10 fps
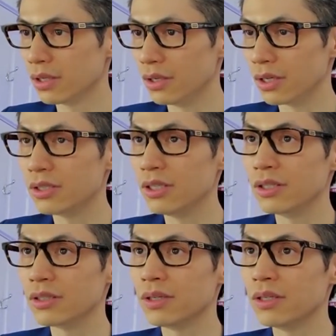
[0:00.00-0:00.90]
you guys
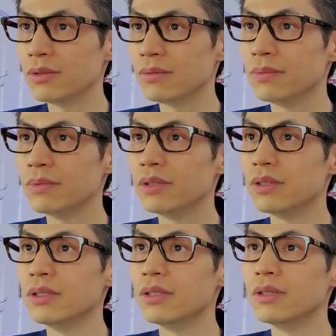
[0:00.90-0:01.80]
seeing this right now?
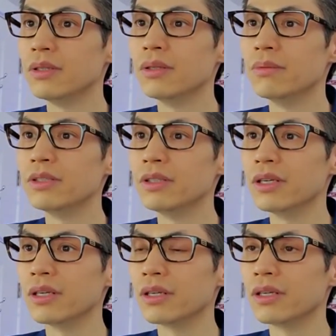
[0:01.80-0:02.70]
Let me see
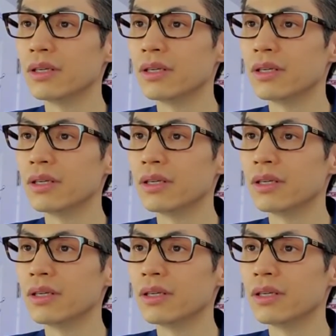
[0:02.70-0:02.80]
that.